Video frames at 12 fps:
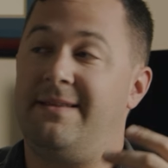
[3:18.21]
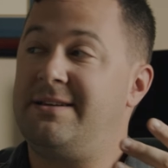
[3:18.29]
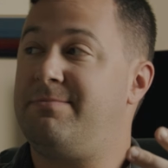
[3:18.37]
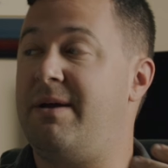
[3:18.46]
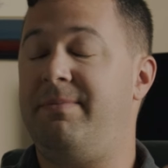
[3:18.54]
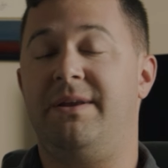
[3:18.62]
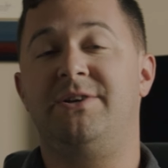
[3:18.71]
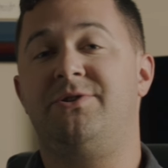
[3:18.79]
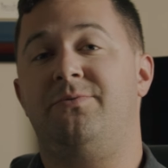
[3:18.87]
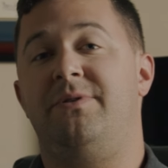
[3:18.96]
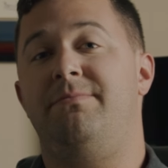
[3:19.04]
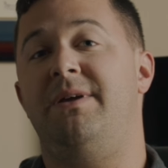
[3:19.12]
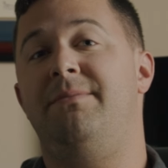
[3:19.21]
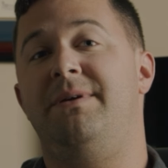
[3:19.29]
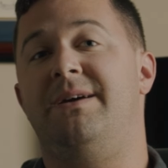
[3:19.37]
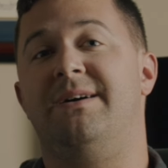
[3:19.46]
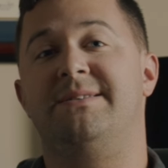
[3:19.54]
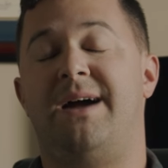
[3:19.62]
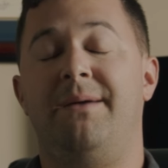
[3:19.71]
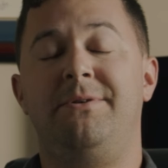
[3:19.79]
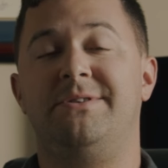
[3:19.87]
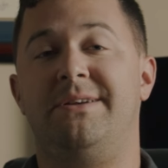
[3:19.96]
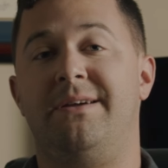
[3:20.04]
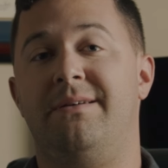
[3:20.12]
this might be an issue with me because I'm
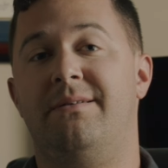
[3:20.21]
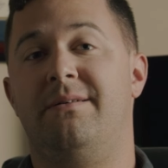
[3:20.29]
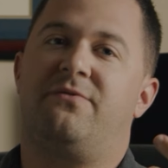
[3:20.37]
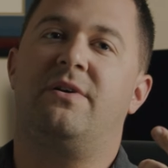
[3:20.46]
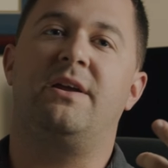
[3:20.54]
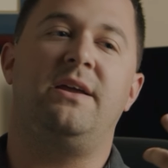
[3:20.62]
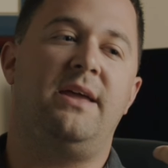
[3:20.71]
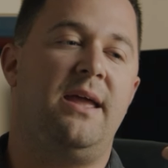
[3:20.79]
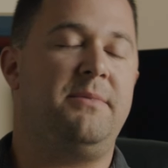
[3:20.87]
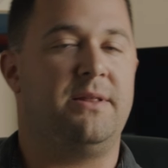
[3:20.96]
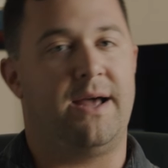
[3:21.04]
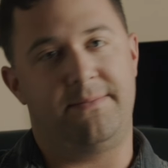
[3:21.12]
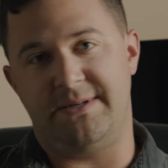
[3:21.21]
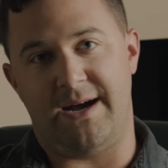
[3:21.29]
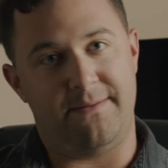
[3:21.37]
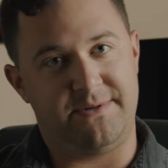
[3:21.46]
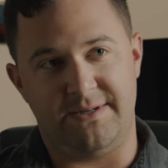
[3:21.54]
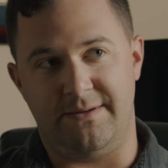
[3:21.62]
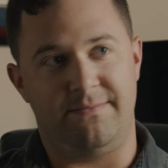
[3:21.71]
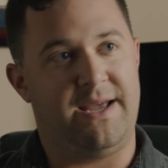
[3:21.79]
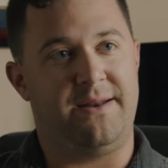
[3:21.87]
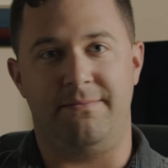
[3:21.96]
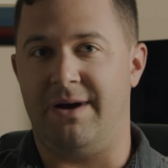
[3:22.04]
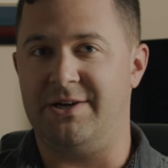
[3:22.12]
using a friggin' gaming laptop to
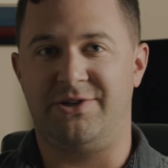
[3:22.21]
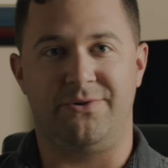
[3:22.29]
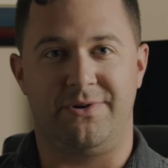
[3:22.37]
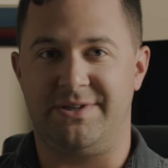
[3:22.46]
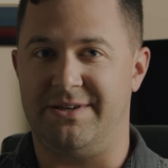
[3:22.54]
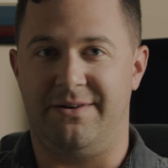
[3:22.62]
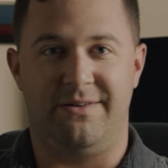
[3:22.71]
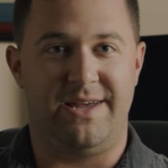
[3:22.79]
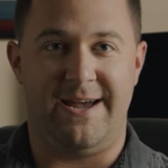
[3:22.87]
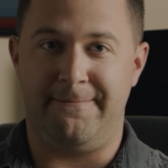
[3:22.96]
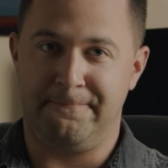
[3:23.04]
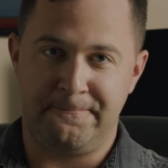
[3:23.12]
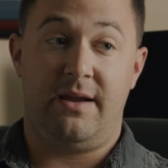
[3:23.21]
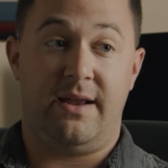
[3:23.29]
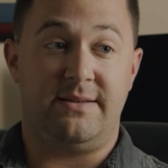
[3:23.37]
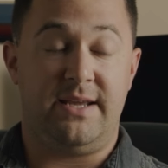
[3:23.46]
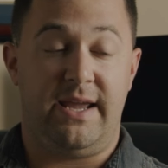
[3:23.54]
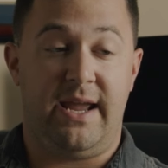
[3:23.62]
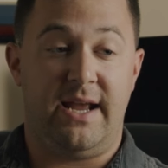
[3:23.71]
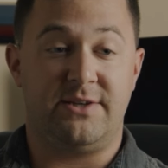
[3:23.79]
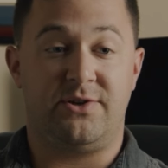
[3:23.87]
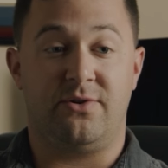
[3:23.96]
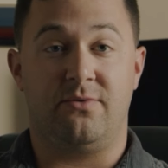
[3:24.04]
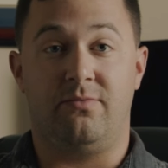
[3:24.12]
edit my shorts and all that, and
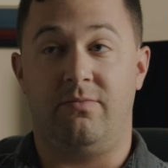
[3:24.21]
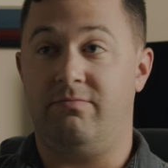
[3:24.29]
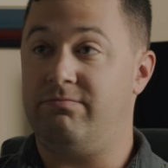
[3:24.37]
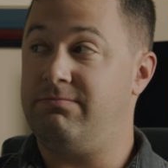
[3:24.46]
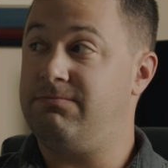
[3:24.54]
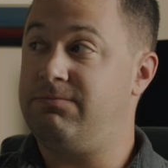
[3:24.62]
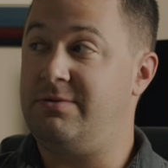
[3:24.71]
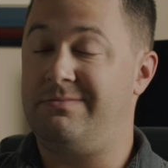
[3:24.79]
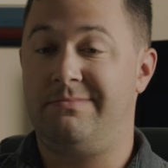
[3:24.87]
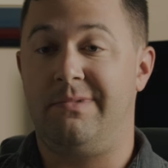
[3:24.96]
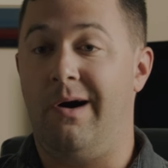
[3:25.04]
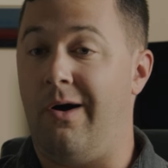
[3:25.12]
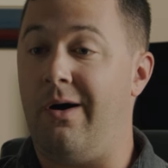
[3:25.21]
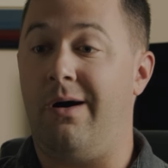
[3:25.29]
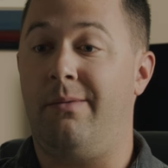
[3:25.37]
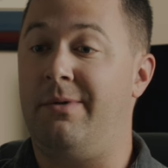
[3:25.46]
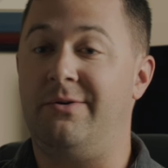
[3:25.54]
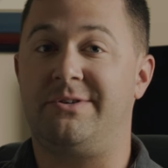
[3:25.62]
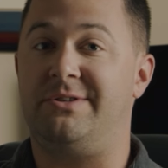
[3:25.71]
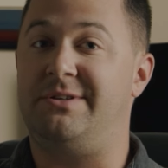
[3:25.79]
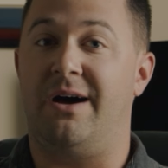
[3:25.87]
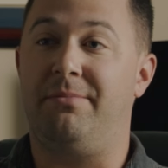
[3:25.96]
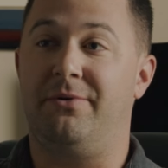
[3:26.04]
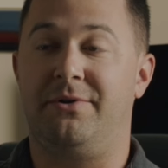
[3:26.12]
Dehancer almost
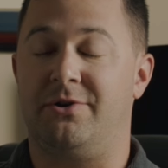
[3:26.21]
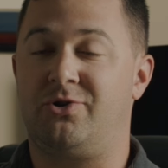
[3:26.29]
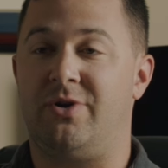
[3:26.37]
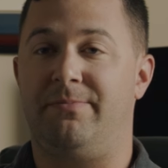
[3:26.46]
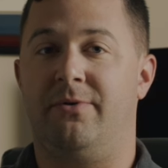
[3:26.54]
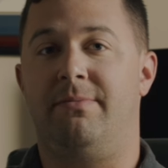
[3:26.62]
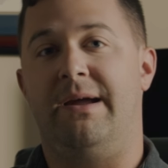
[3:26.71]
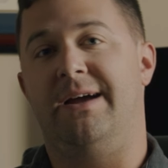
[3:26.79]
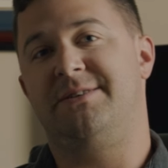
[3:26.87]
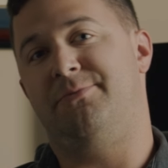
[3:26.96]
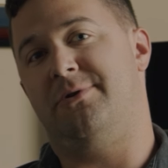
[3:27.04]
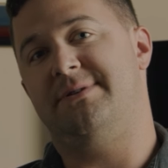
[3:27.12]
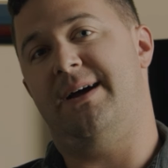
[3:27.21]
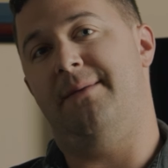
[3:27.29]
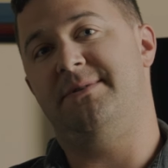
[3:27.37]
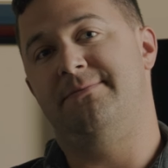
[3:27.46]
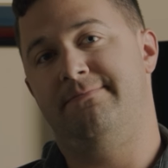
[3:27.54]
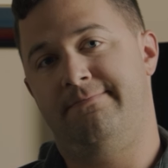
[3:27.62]
doubled or tripled my export times.